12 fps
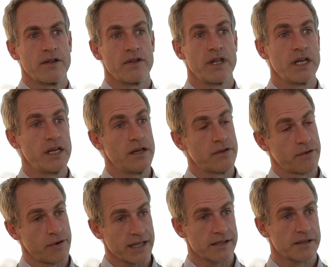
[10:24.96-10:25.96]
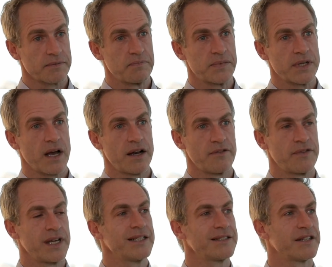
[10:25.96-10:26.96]
The threats side of
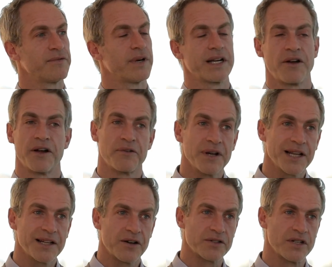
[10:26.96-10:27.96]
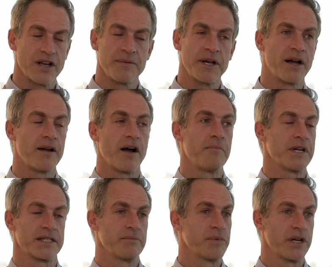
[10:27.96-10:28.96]
things, if we're going really long term, and I
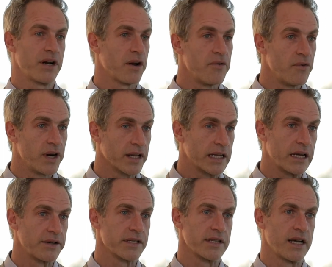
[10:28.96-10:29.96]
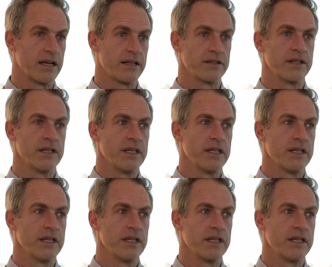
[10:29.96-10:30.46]
must admit I don't really understand